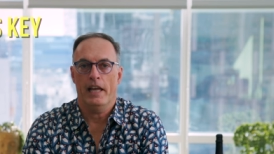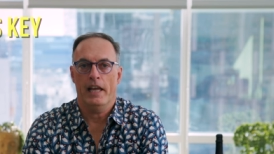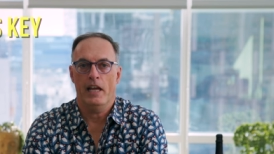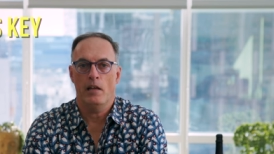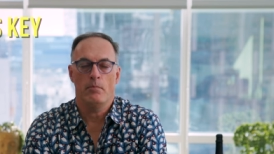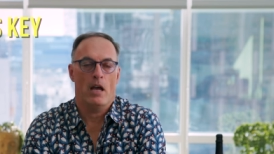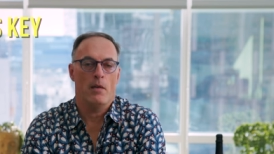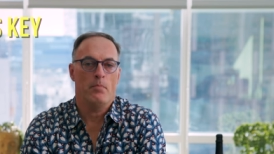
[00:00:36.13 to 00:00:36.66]

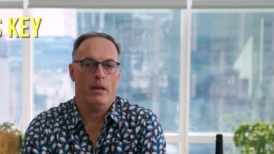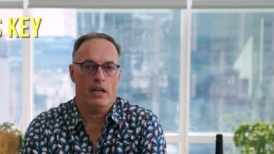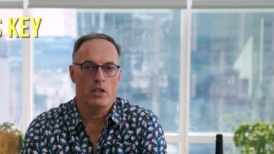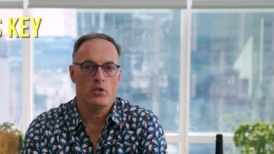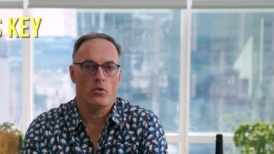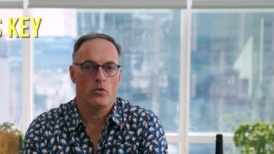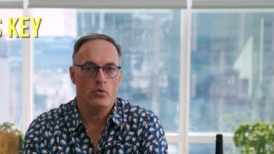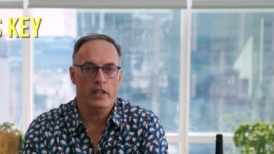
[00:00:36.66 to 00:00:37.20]
and my
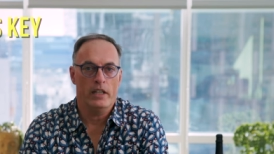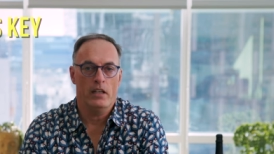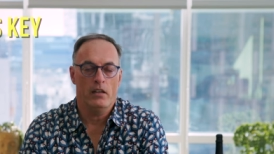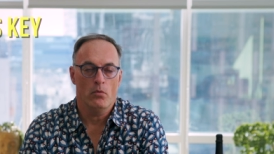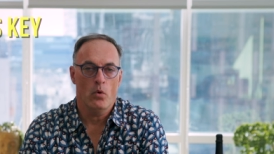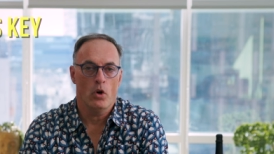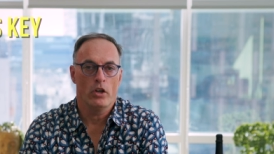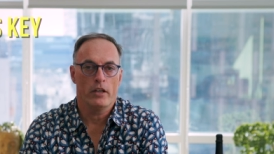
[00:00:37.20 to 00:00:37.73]
parents were really
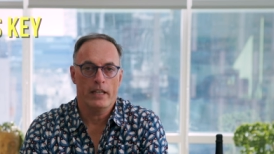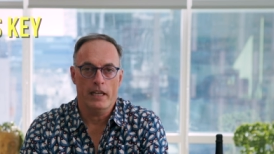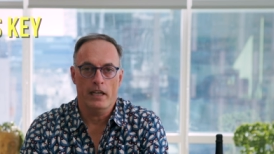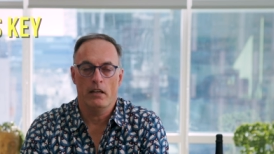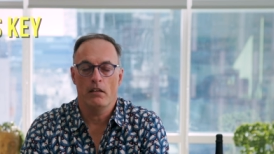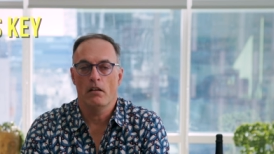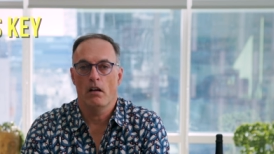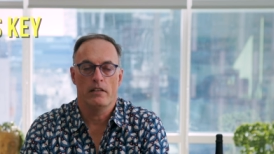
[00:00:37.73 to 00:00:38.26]
working,